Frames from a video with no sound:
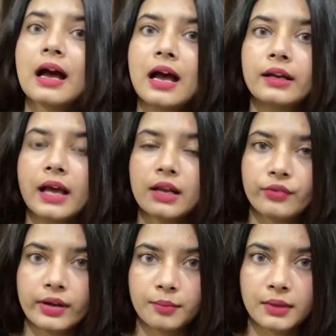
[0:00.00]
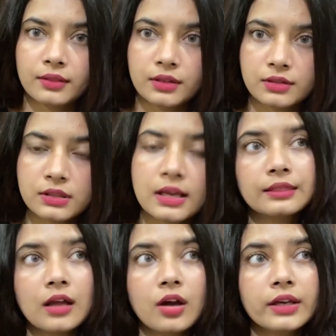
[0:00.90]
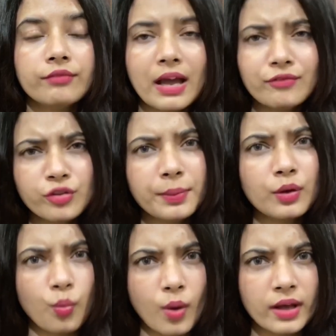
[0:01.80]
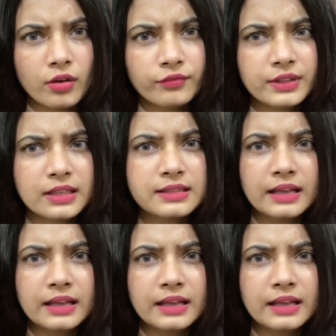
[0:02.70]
I'd highly recommend this. Now if I have to pick one of these,